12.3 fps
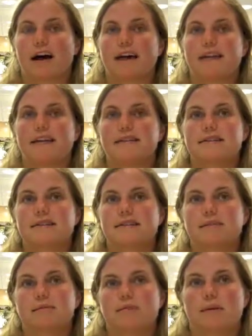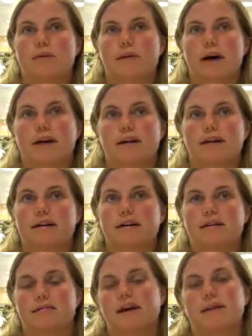He's in water,
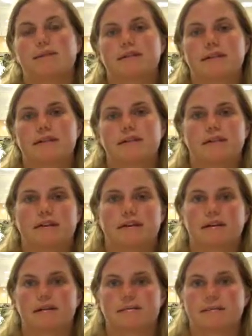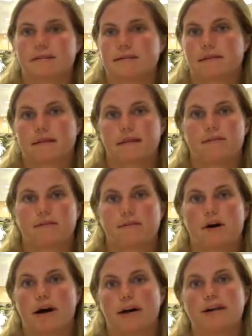environmental engineering, specifically with
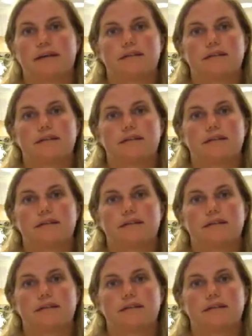water.